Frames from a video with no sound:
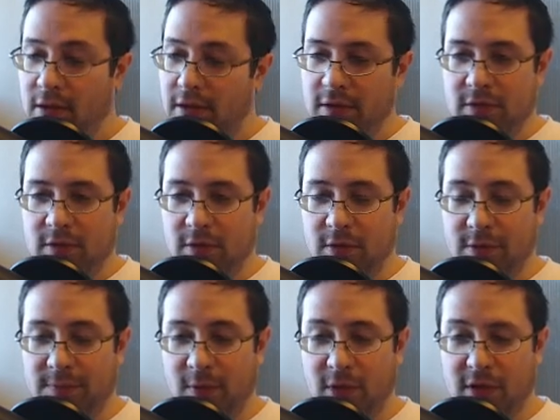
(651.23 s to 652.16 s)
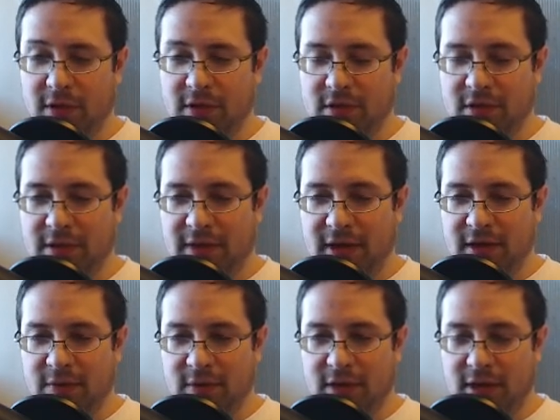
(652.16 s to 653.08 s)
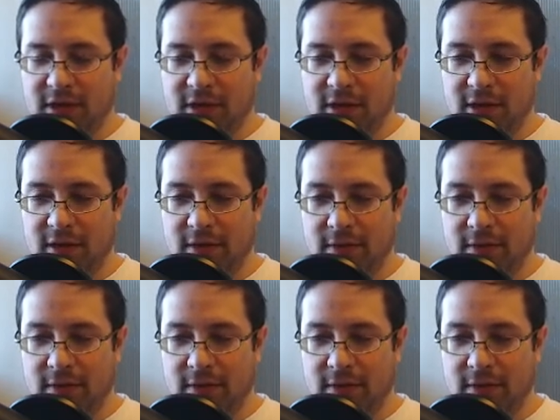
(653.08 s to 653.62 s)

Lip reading: So your opponent didn't see that. You were lucky.